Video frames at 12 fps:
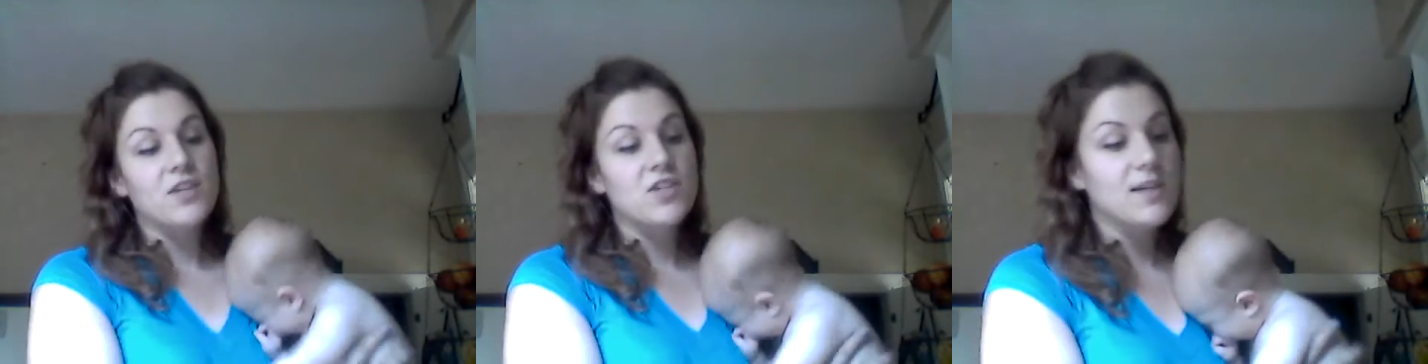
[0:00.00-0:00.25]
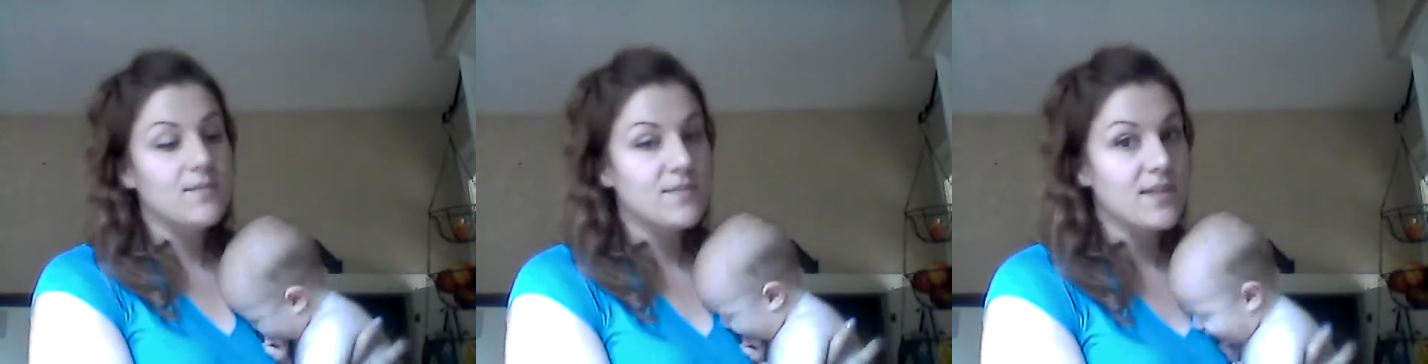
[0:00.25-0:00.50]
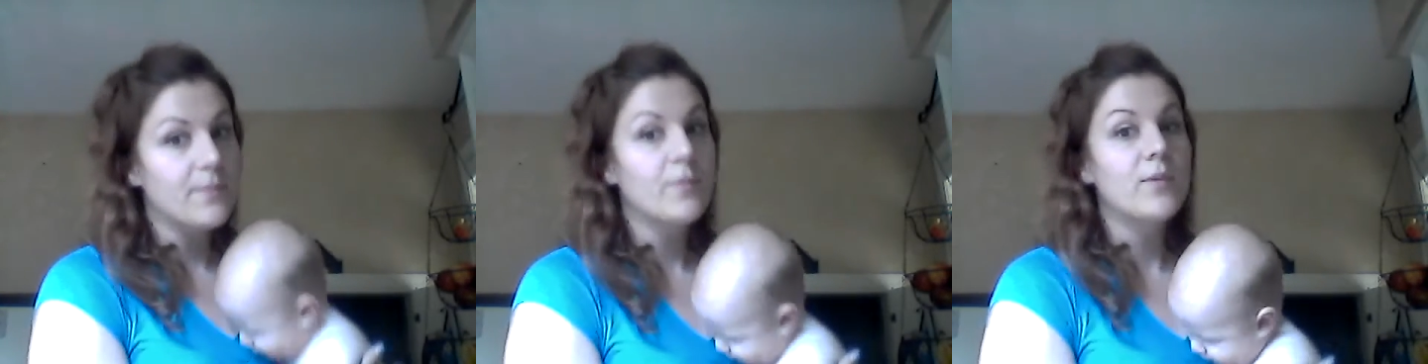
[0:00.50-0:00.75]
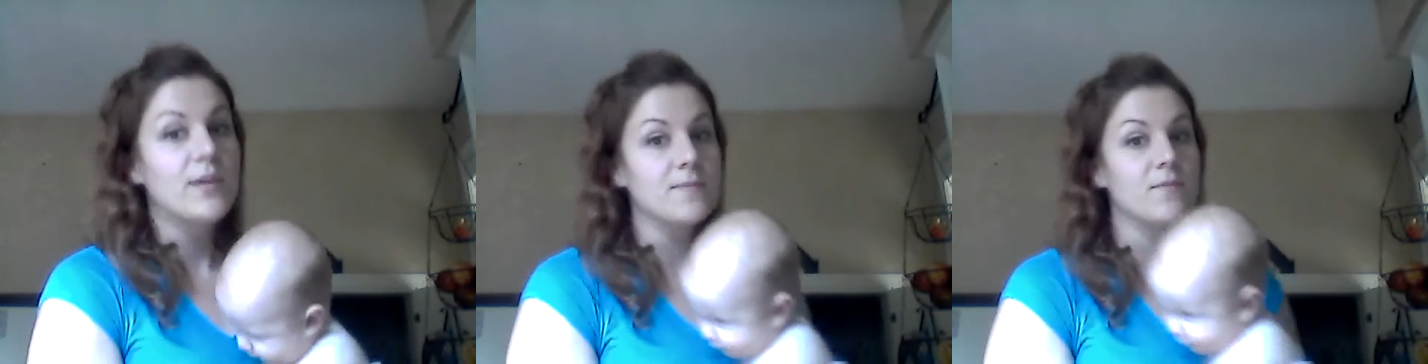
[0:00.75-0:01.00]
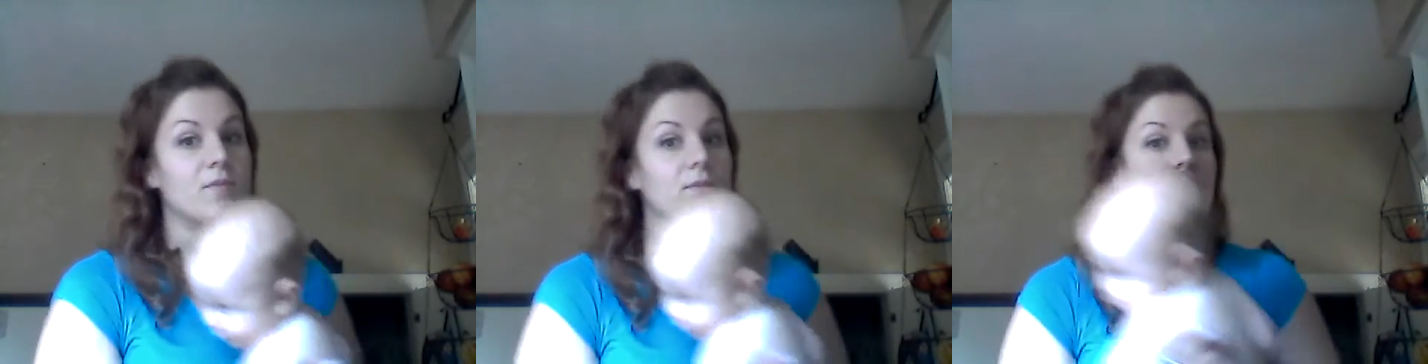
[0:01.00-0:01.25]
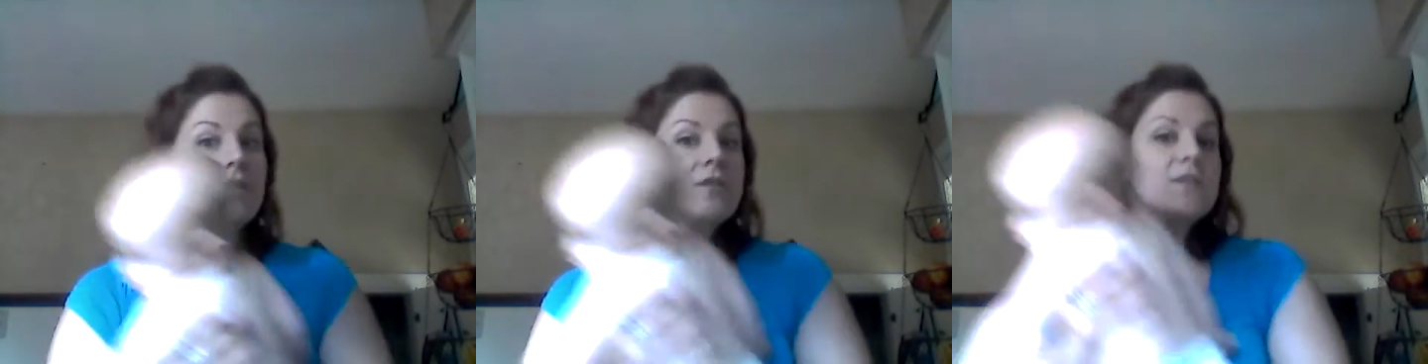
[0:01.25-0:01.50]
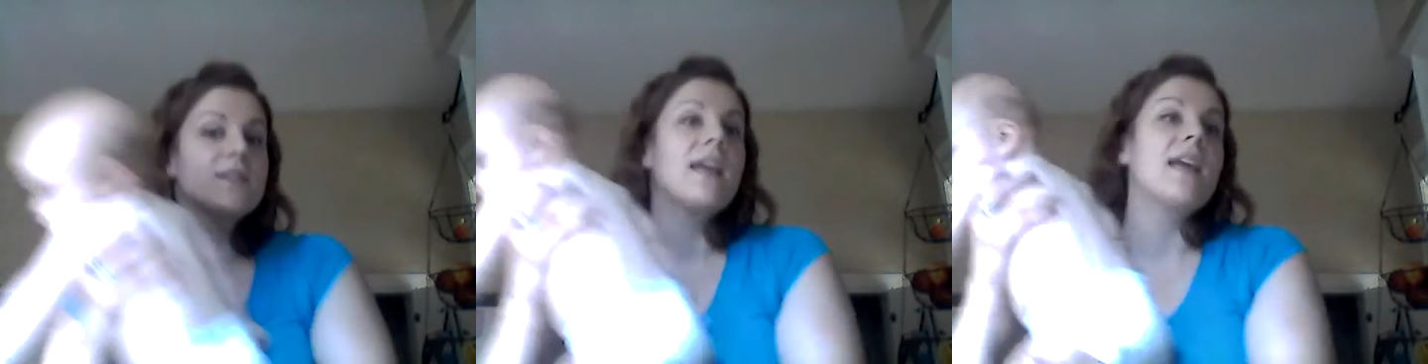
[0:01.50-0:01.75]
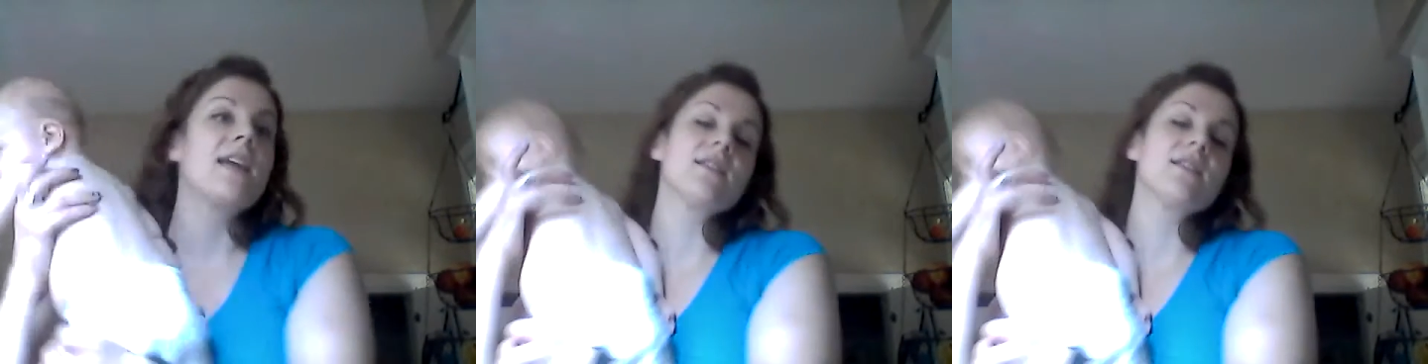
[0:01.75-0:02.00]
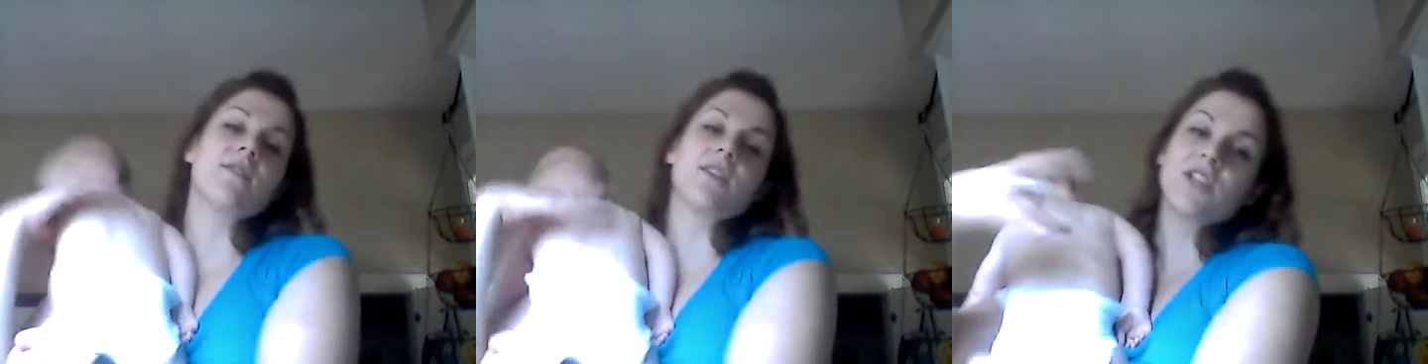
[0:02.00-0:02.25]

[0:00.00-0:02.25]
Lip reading: jams a couple weeks before Mother's Day so that